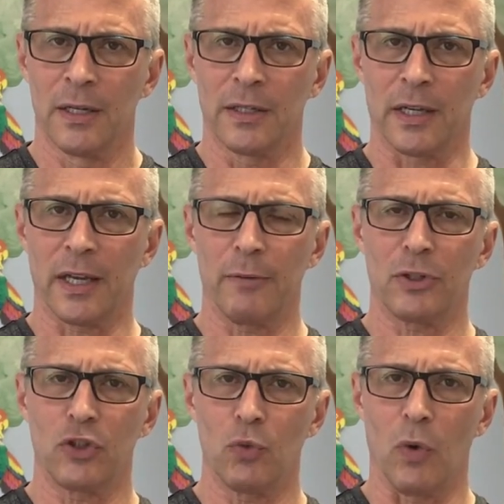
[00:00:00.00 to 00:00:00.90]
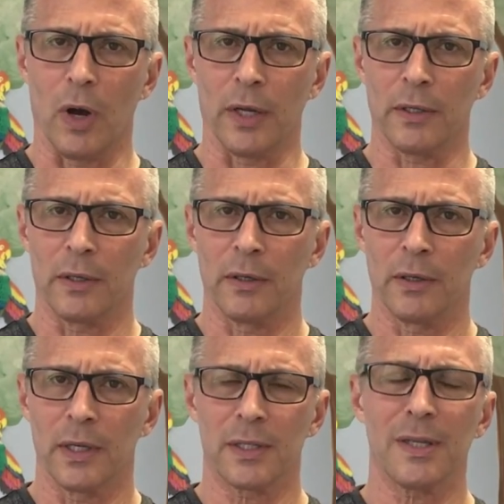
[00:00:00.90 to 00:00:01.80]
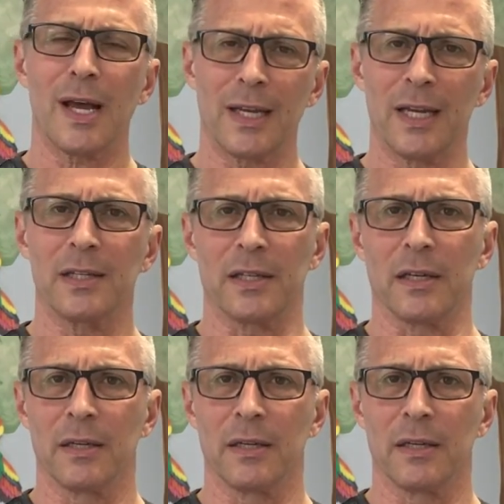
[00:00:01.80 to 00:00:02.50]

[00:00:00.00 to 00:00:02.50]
to get what you want, is not easy.